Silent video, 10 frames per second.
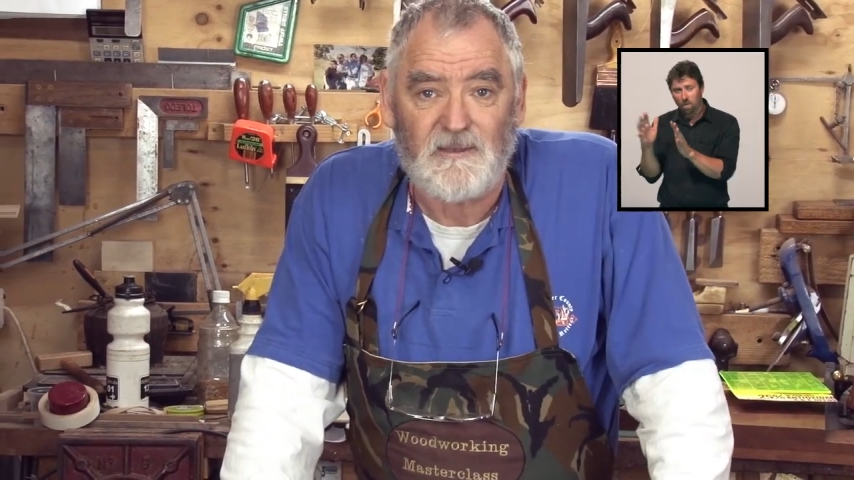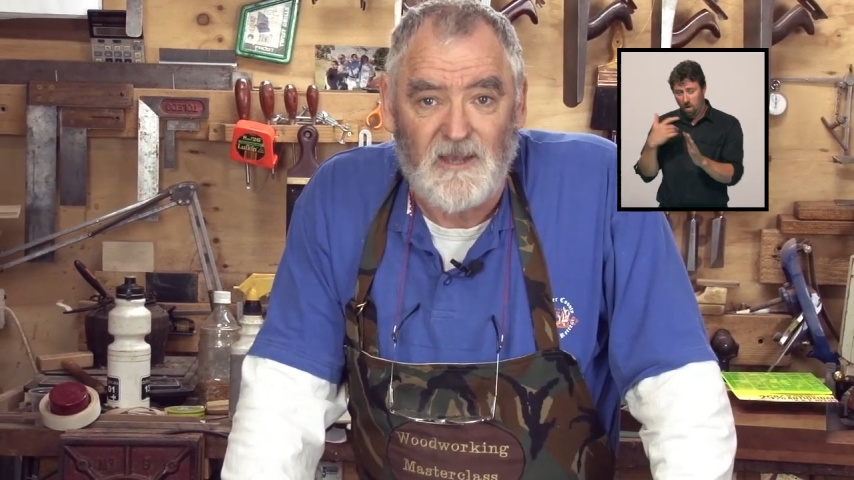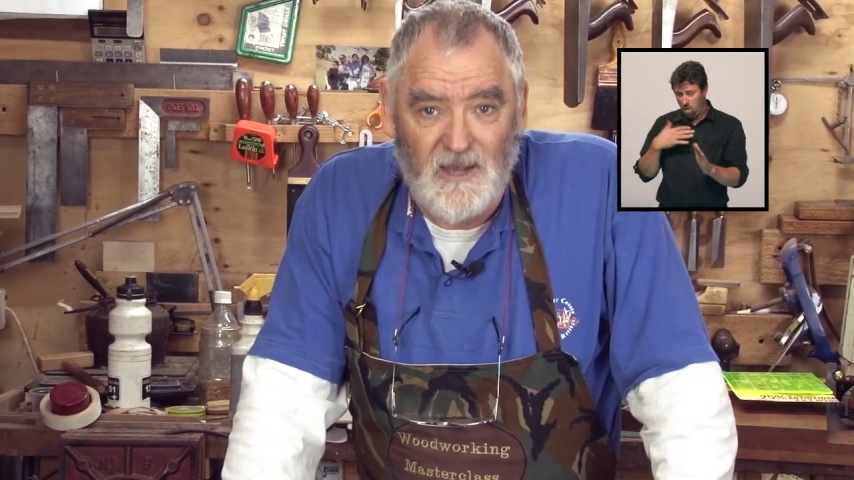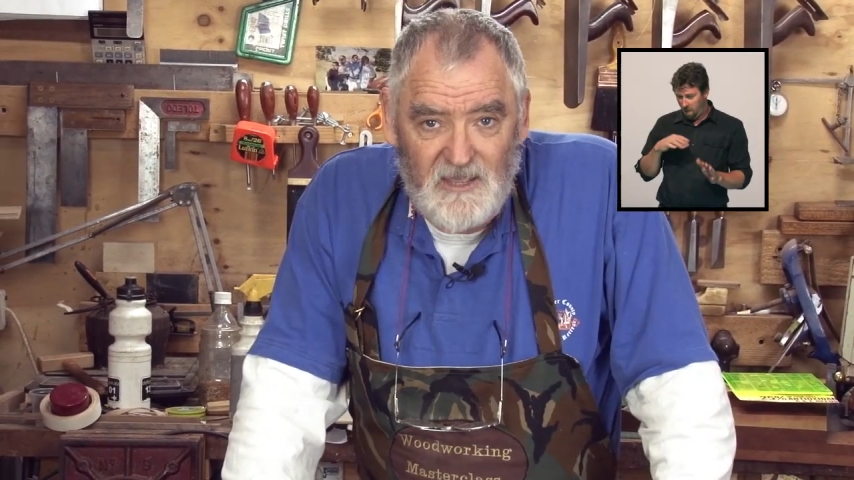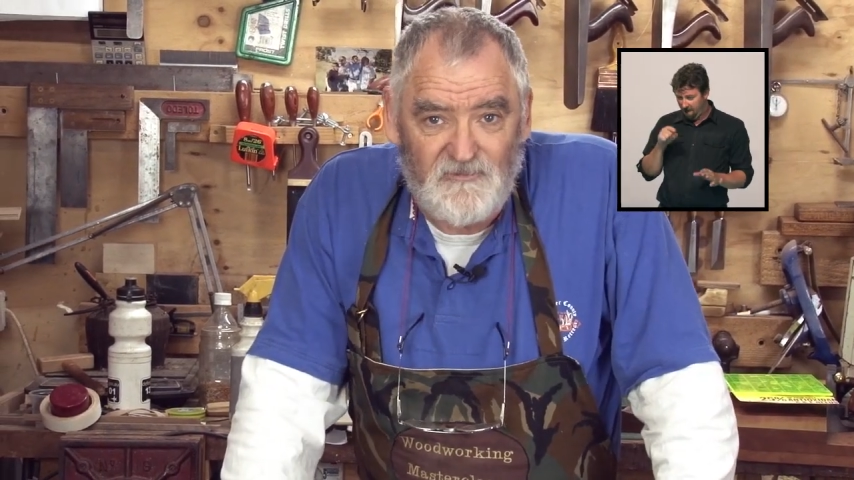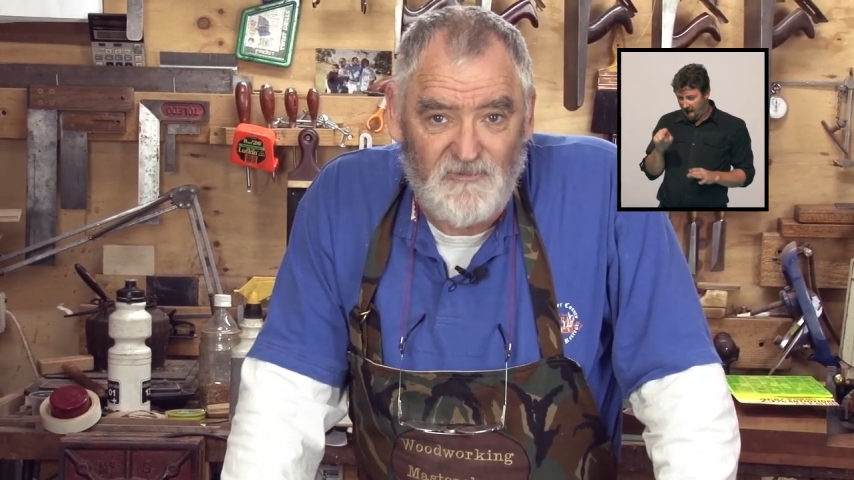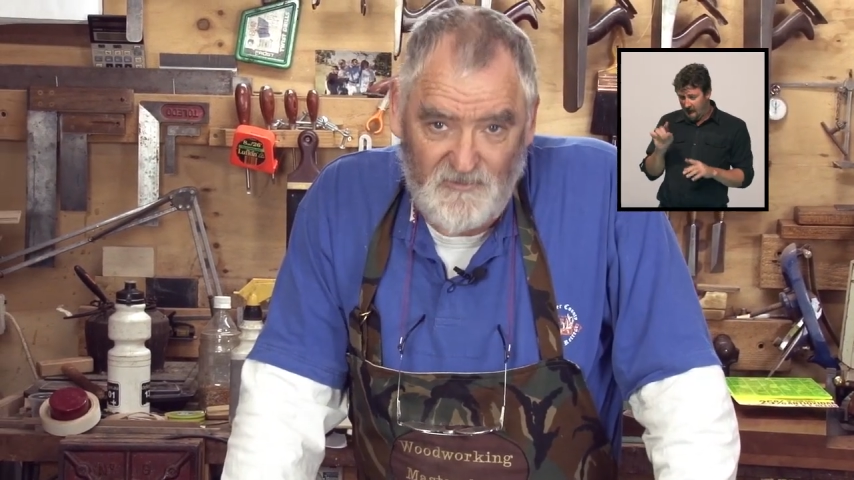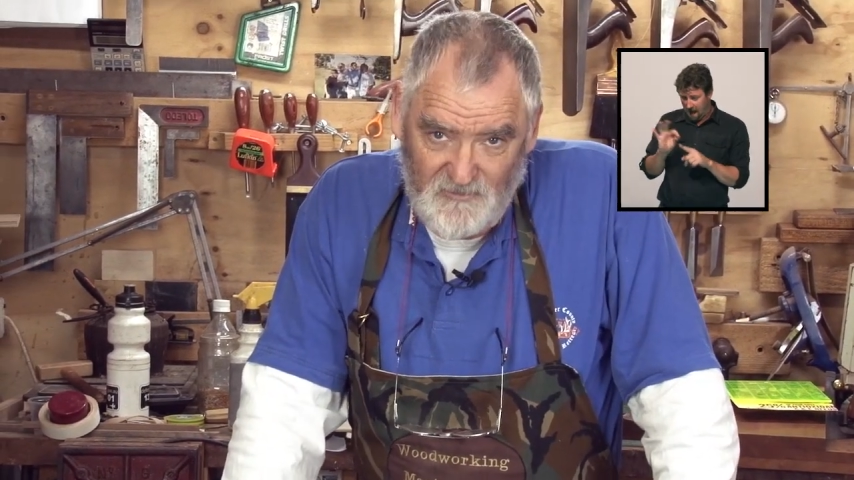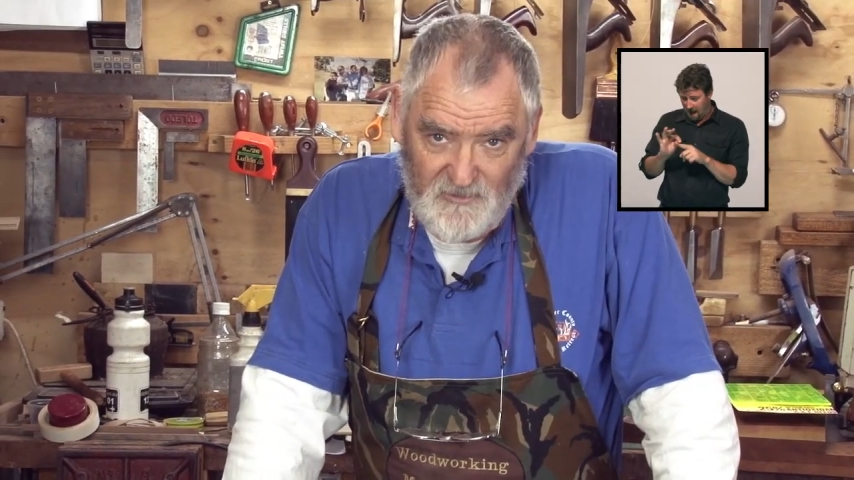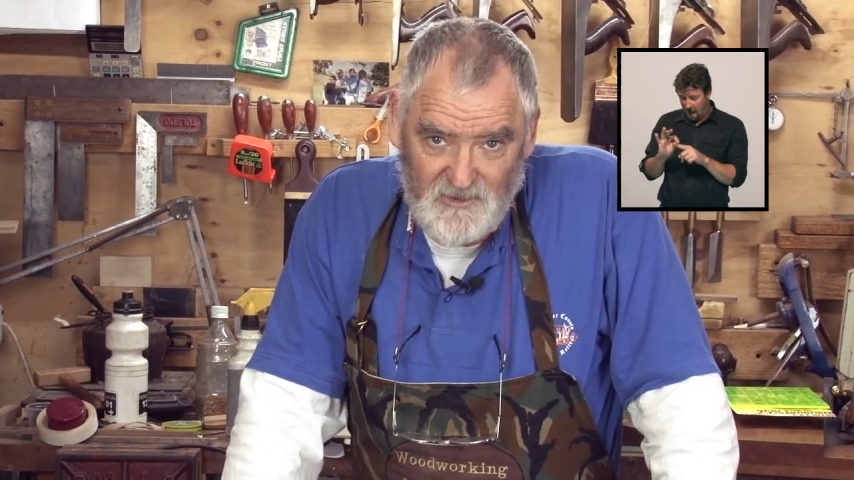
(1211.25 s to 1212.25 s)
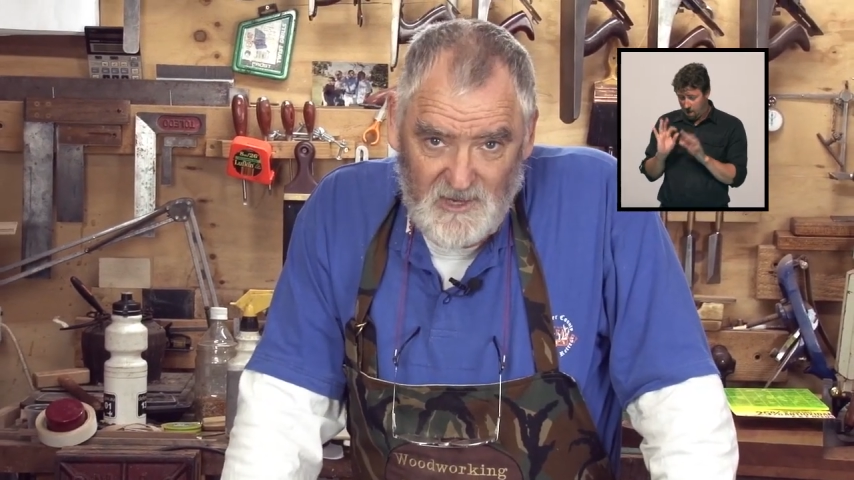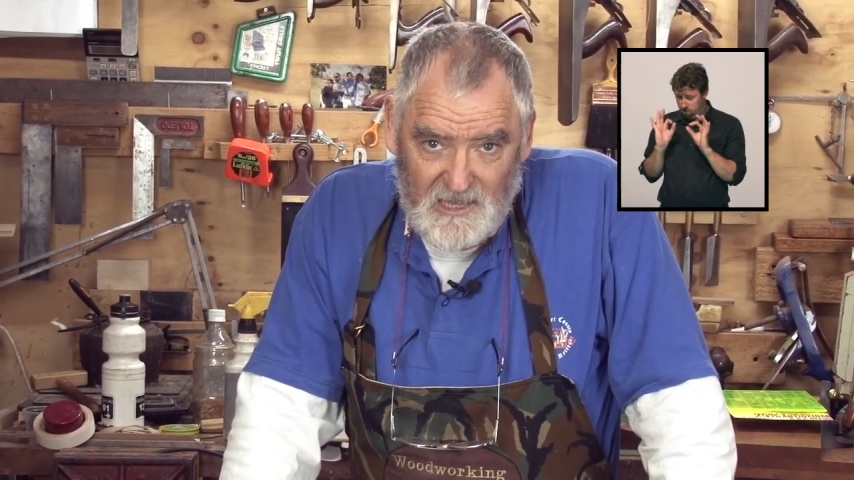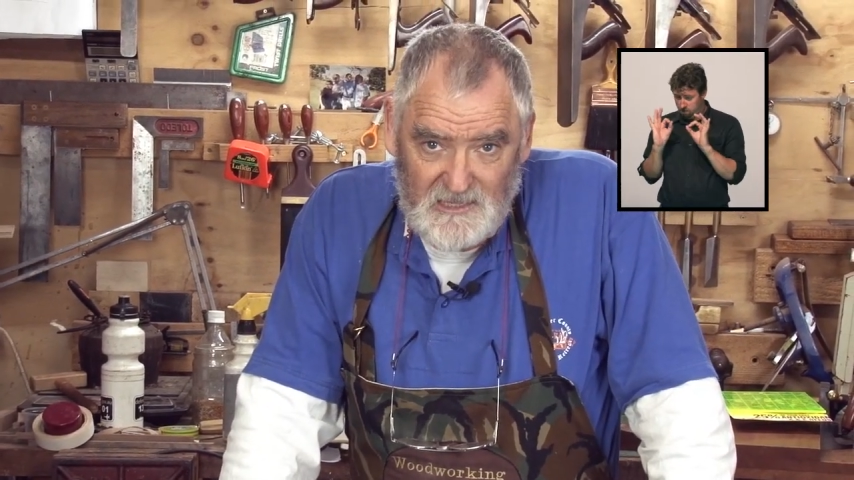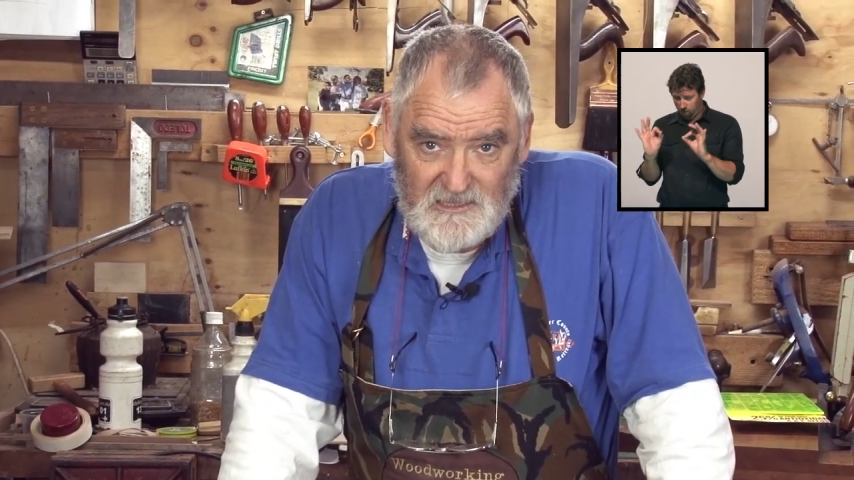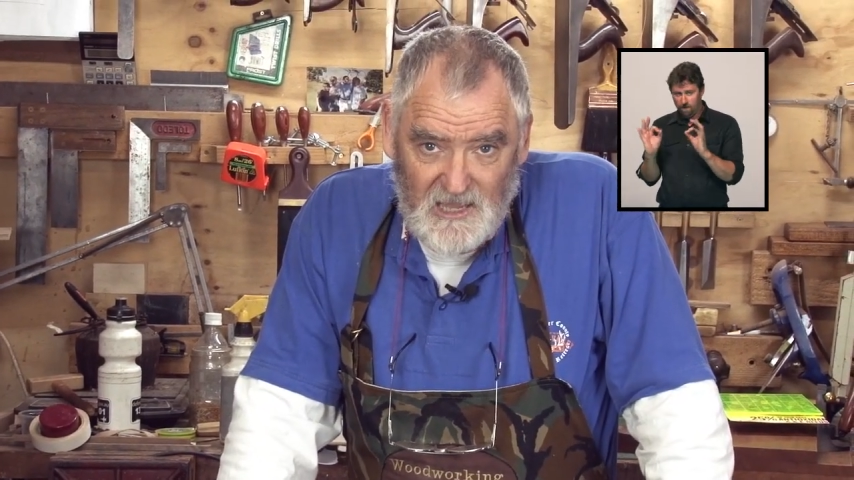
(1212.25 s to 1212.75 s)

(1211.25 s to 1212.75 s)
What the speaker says: leave it for a few days